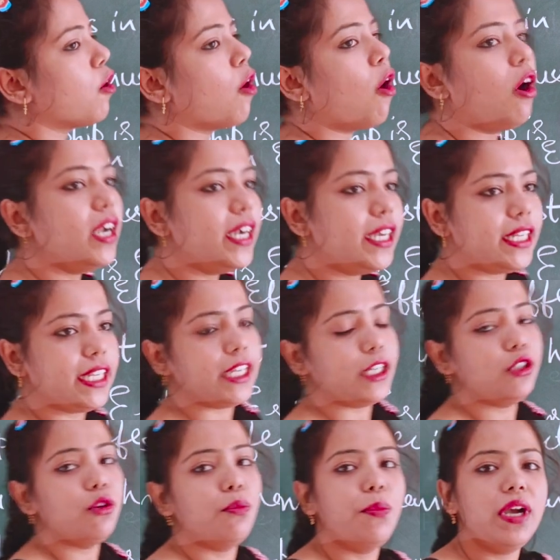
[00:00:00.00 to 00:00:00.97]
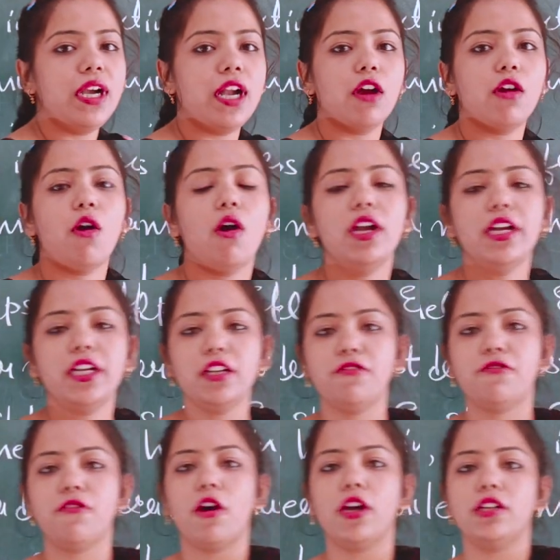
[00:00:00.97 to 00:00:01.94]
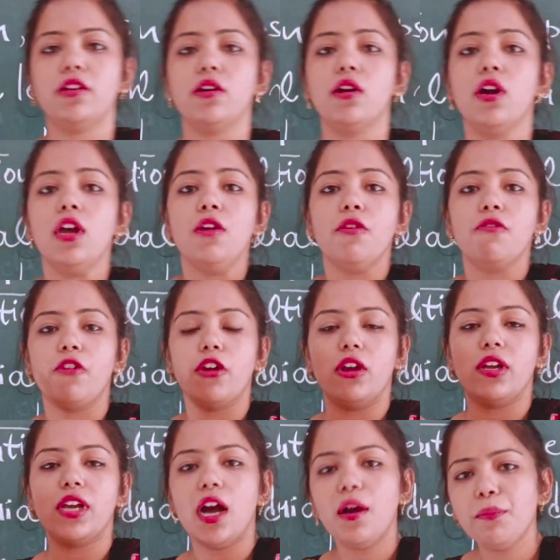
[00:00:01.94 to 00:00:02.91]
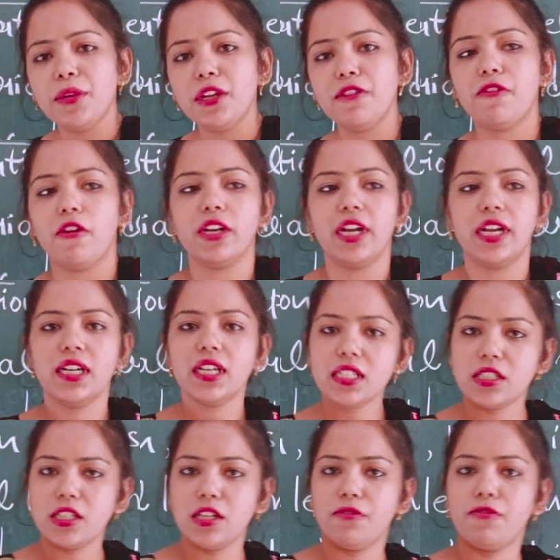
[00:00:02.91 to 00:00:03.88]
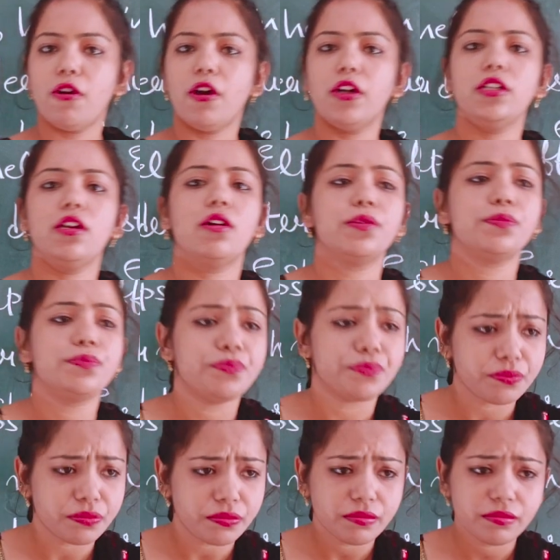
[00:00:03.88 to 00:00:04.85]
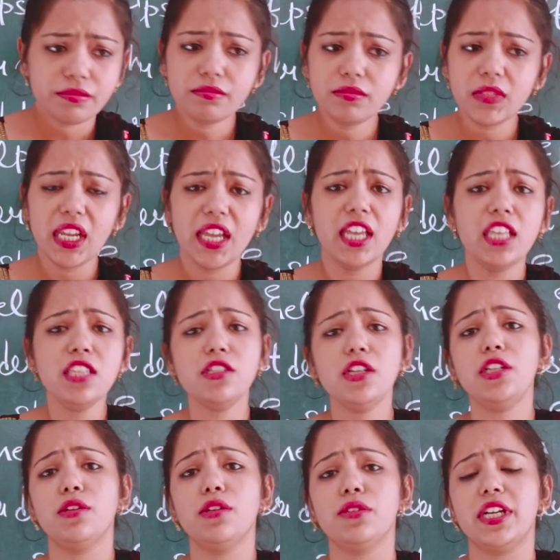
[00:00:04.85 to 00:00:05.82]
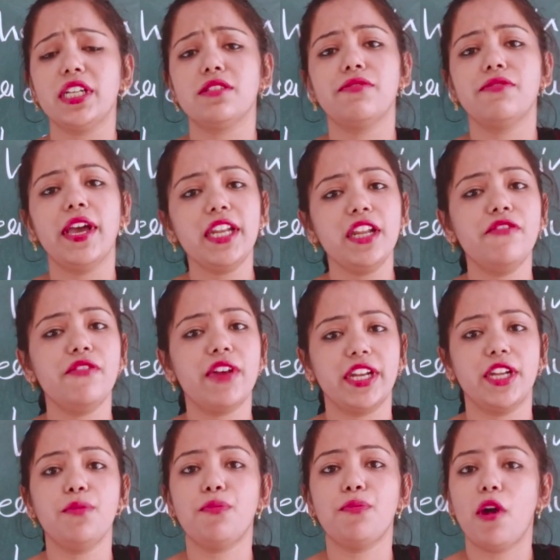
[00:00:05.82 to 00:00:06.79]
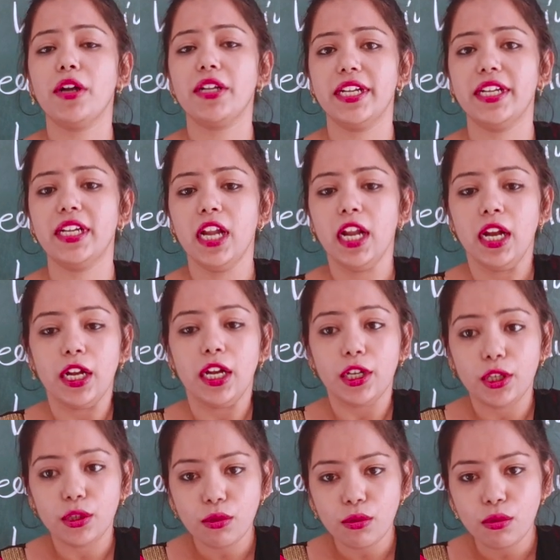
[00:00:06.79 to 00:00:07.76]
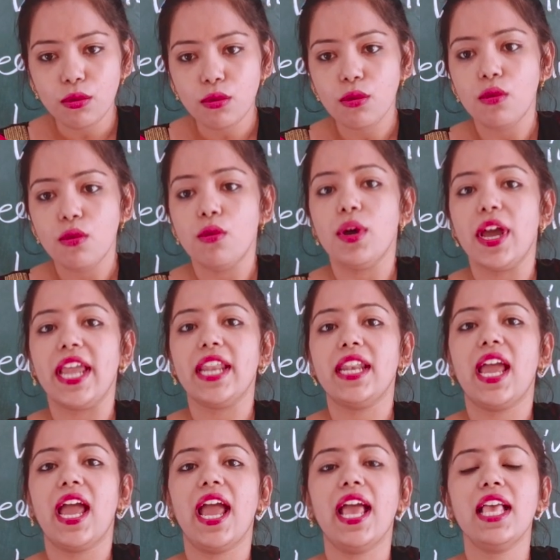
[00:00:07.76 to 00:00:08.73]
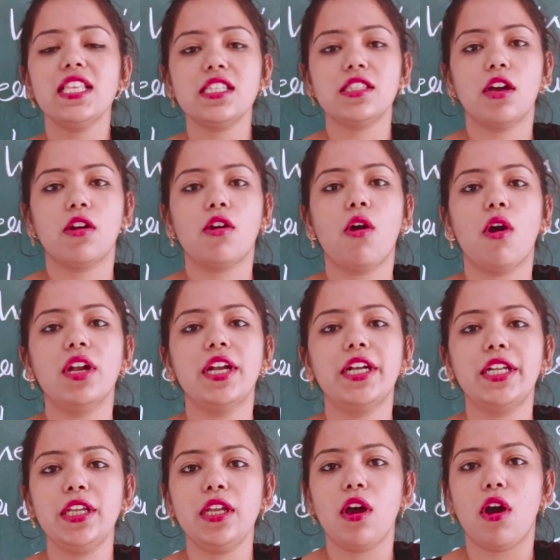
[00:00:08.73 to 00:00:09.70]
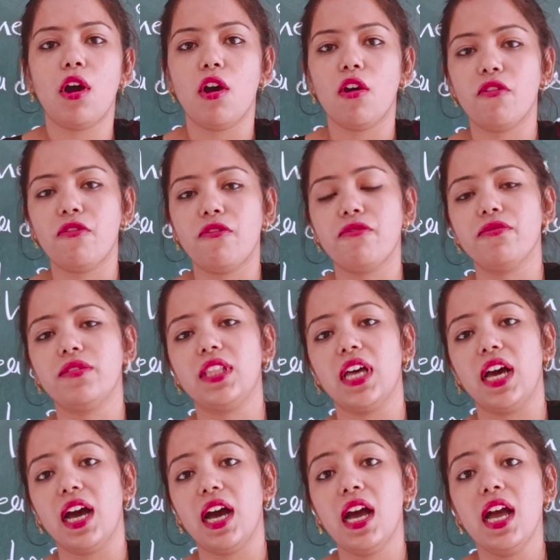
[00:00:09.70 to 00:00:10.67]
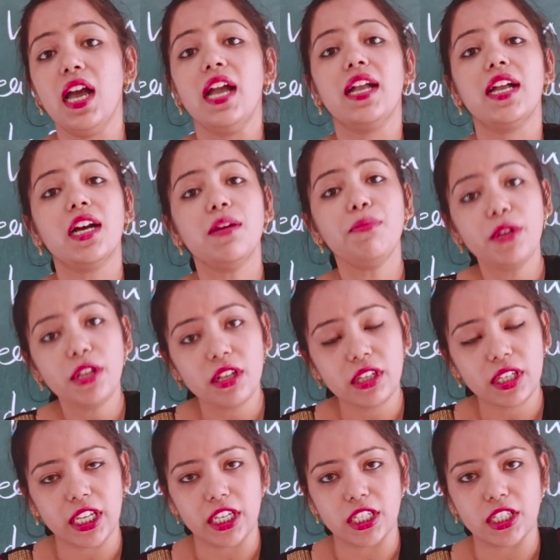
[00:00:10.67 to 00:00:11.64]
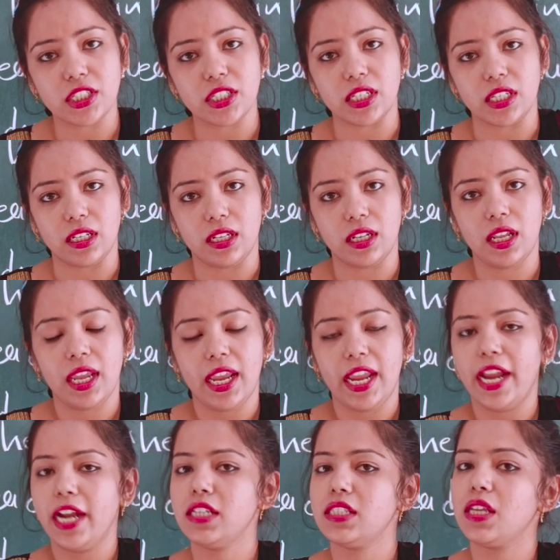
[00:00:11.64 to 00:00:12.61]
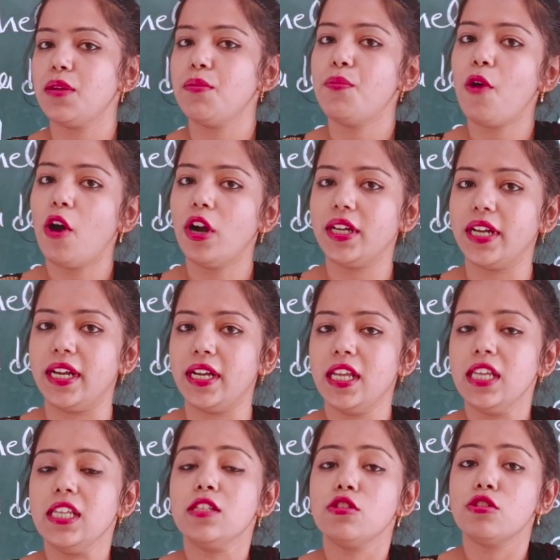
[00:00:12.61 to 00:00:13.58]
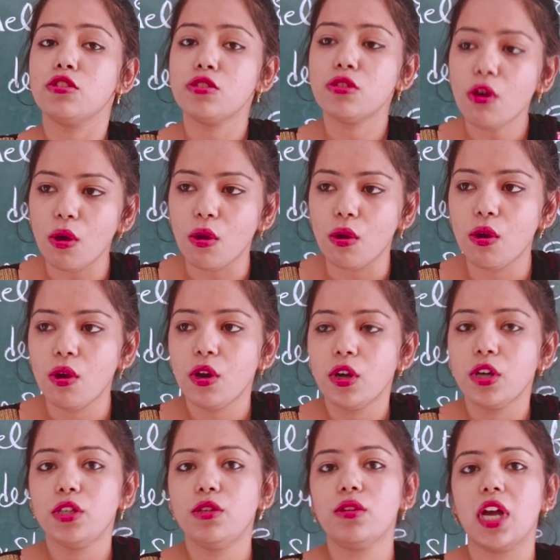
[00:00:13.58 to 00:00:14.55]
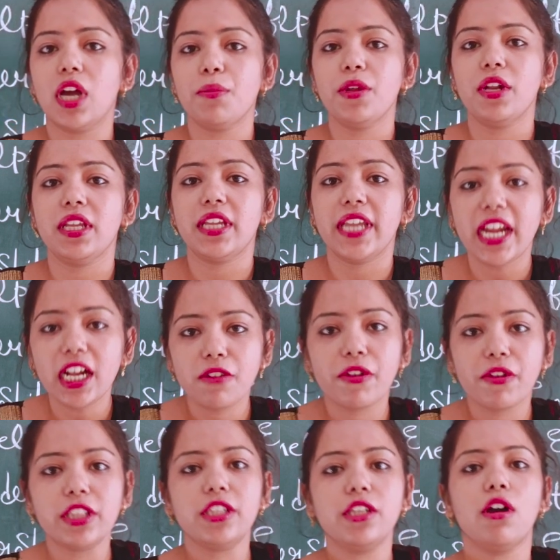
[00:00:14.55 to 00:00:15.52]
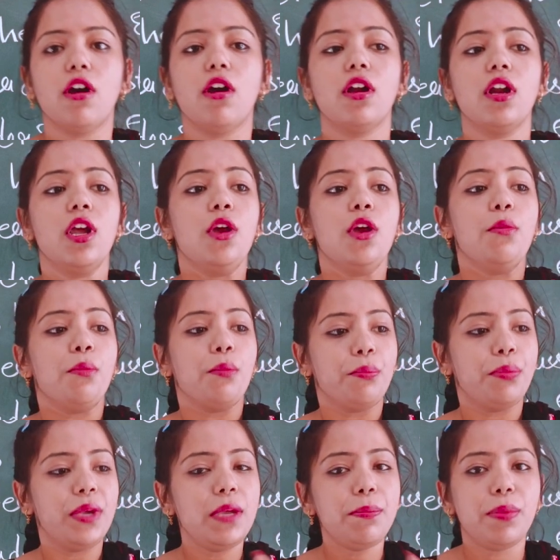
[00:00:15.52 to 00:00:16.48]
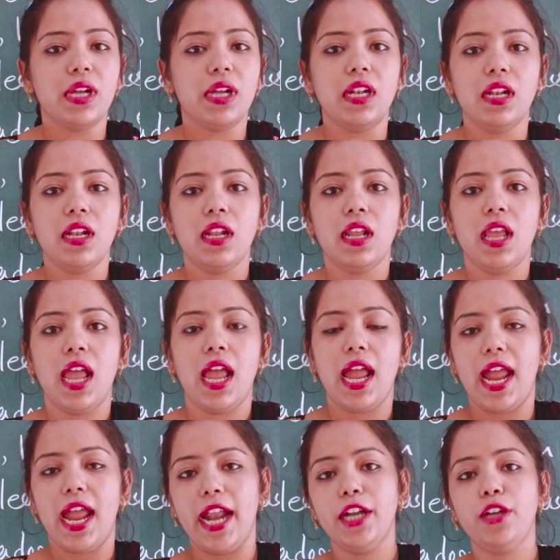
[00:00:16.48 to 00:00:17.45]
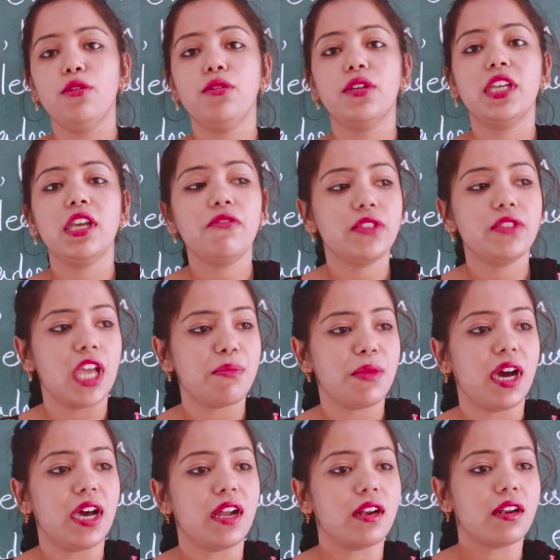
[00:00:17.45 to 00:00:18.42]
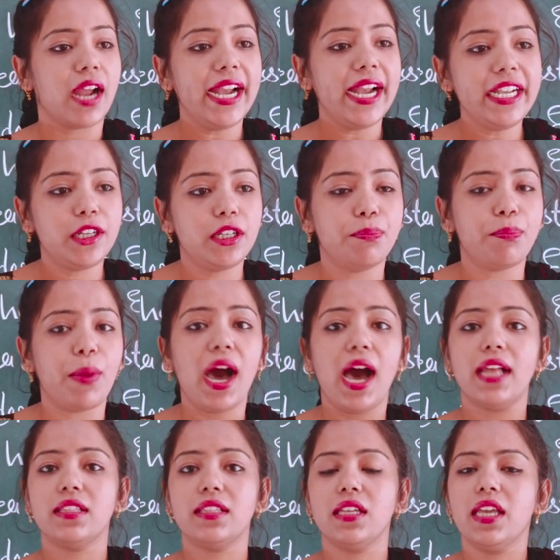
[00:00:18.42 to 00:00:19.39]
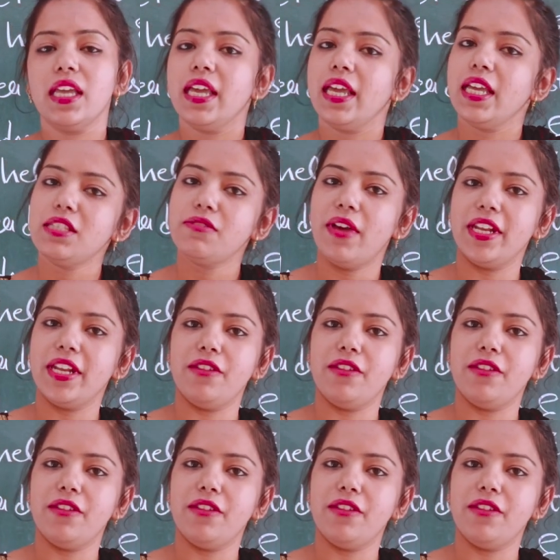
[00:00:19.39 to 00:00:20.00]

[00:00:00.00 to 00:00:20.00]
a quality for your company, for your industry, for your institute. It's very, very important to enhance the quality of the communication. It's important so to communicate with your people and to give them a right path is